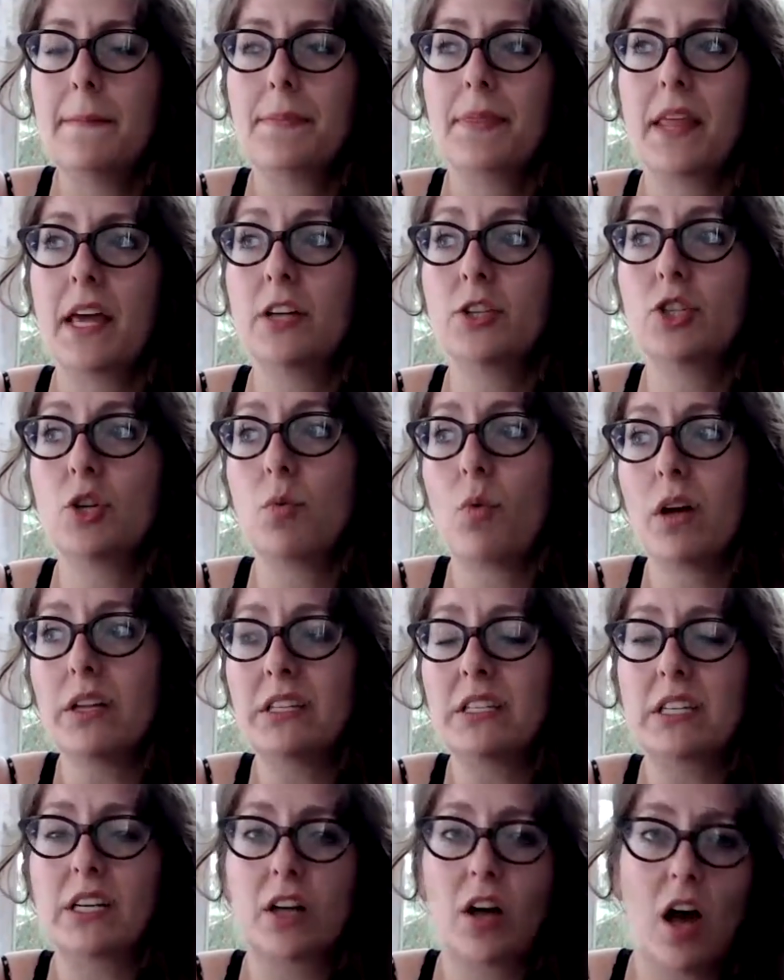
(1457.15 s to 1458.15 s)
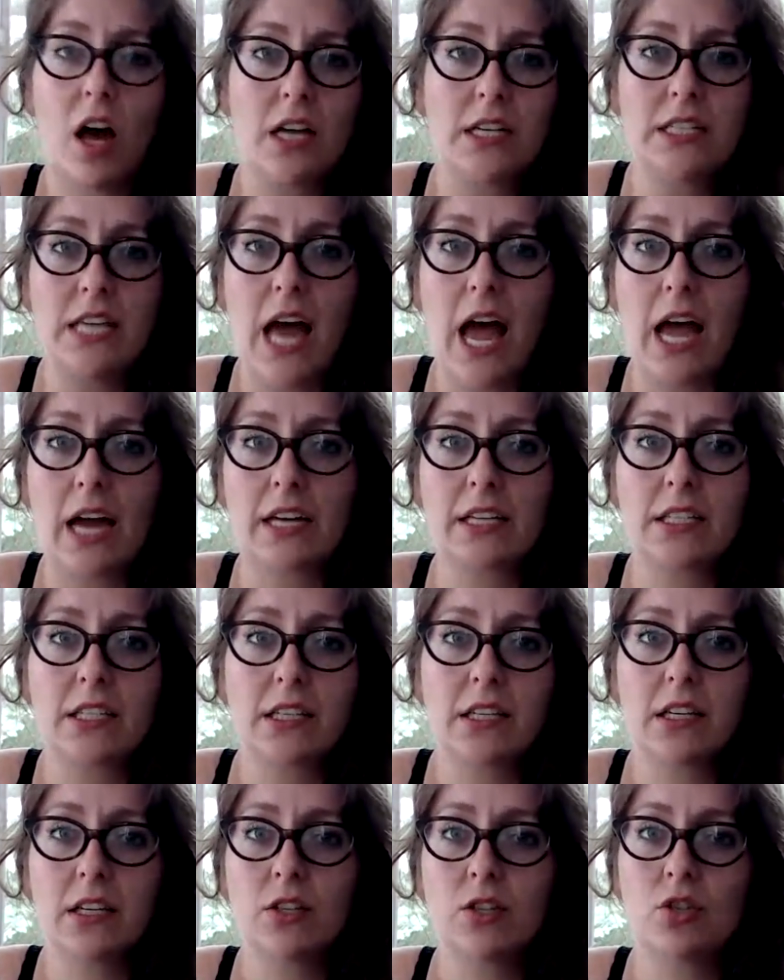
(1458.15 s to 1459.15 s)
and she wants to contact
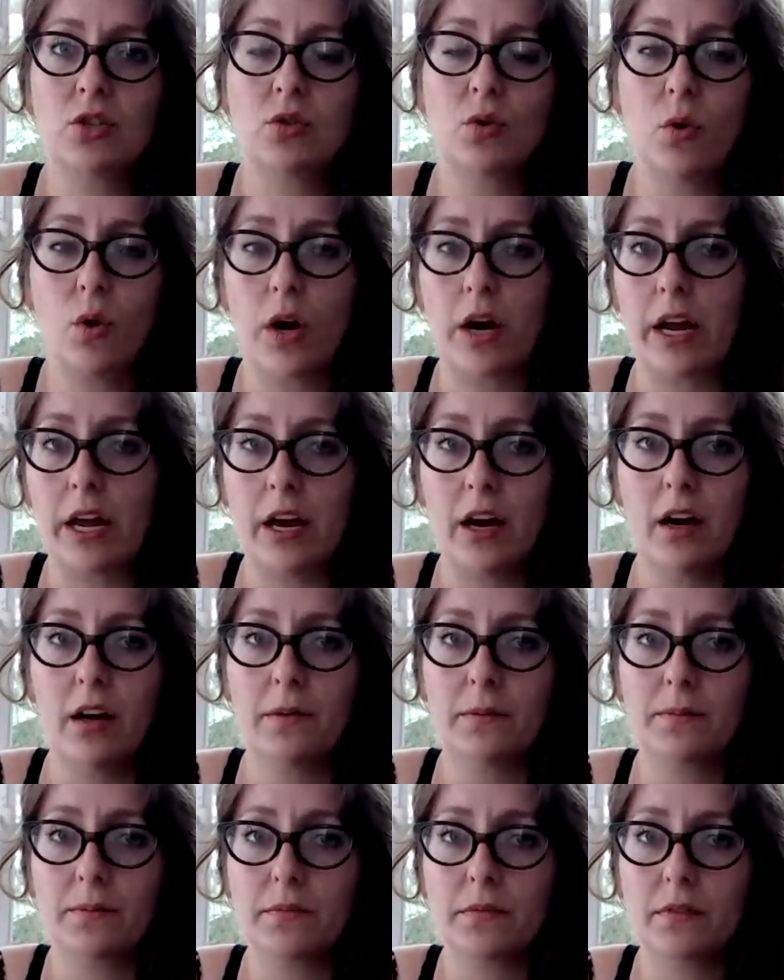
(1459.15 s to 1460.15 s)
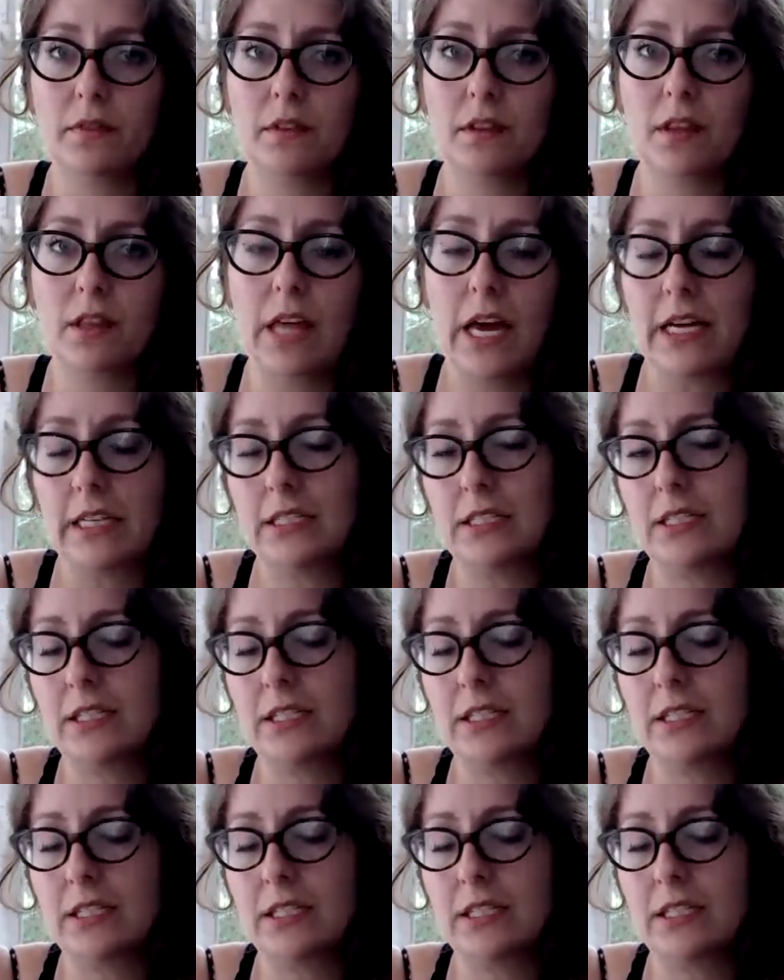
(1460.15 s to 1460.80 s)
Historia, that's